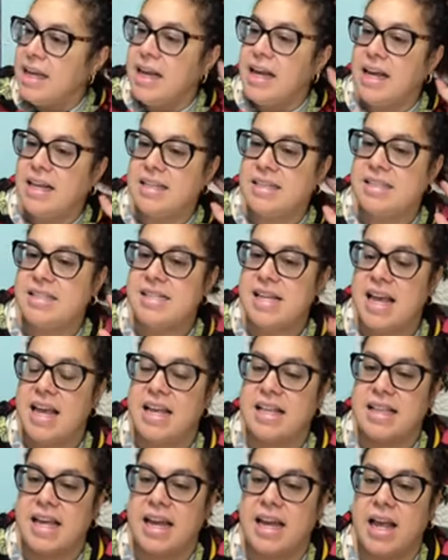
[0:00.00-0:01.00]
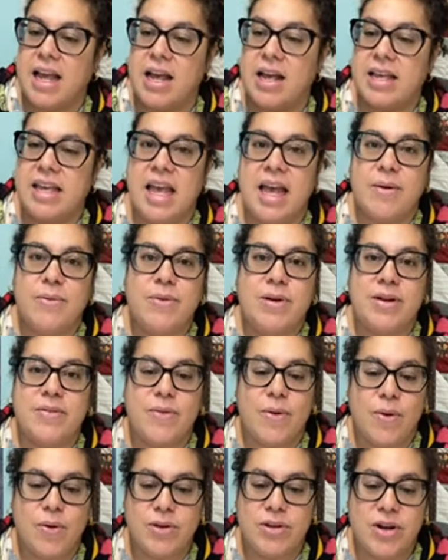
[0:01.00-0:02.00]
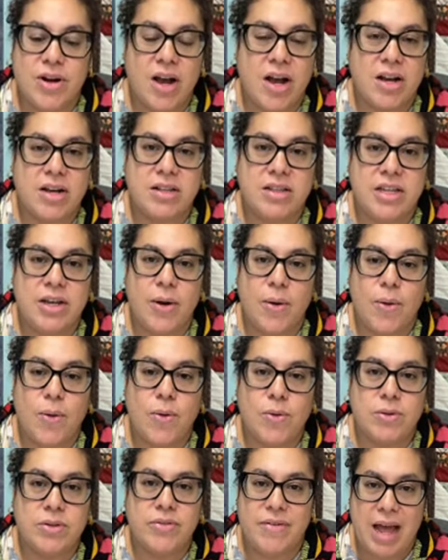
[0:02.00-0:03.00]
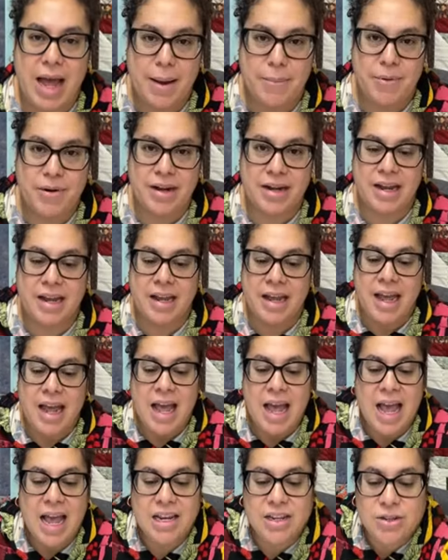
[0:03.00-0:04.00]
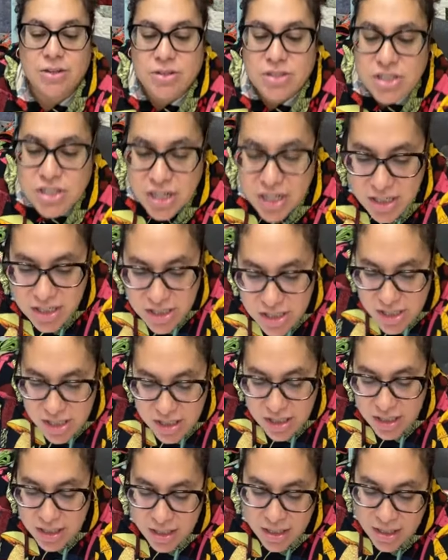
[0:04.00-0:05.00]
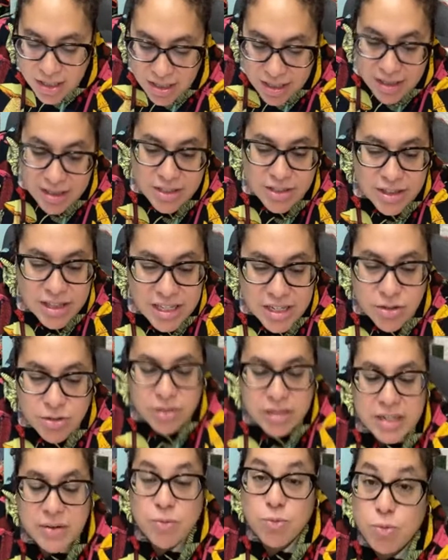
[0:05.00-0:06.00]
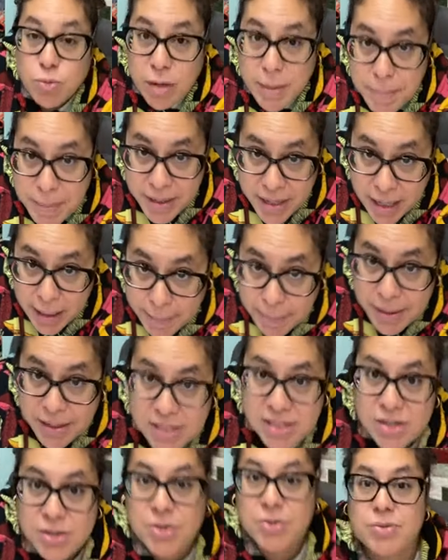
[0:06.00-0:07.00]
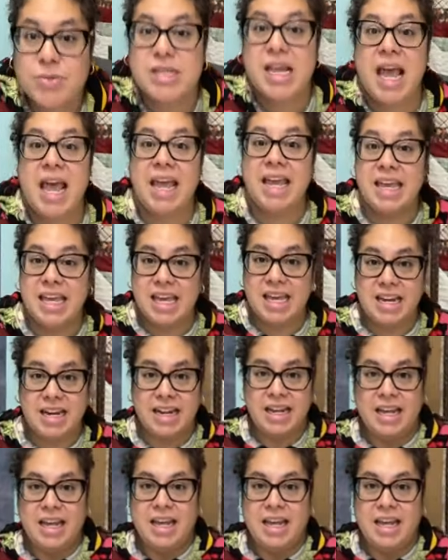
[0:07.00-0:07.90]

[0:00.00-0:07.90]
and saying like, get rid of all your ugly old fabric and you just literally rip it up. So you take it